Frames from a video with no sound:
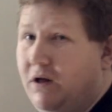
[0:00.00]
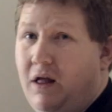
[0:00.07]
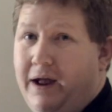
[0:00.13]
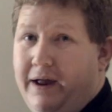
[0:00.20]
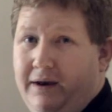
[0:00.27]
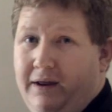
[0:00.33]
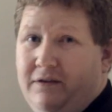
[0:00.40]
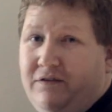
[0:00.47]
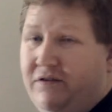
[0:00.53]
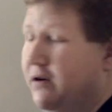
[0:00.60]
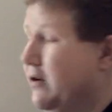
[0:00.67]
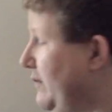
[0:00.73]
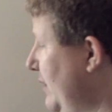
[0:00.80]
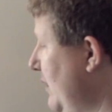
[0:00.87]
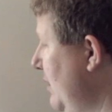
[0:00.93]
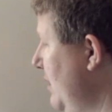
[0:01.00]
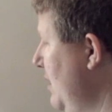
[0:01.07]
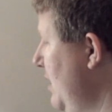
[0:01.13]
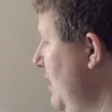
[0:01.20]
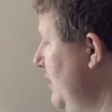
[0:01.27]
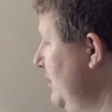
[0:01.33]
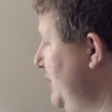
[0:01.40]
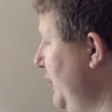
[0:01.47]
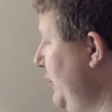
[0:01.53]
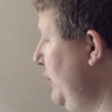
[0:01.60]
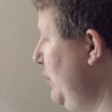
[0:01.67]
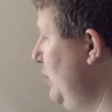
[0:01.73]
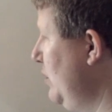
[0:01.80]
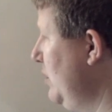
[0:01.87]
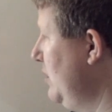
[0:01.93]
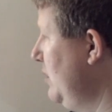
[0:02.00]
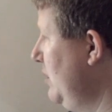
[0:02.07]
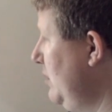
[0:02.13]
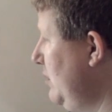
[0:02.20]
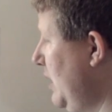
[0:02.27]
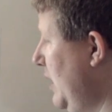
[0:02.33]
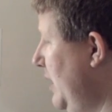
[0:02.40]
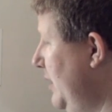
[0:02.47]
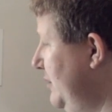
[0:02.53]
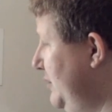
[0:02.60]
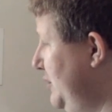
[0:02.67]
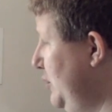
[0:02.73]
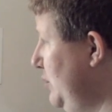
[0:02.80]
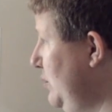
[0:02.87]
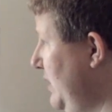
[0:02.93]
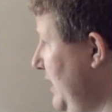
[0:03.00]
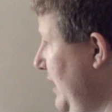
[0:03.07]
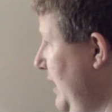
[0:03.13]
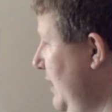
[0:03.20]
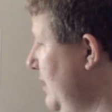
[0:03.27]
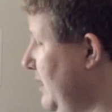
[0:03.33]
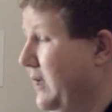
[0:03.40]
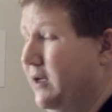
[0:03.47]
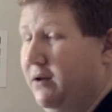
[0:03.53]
client and server to uh, do the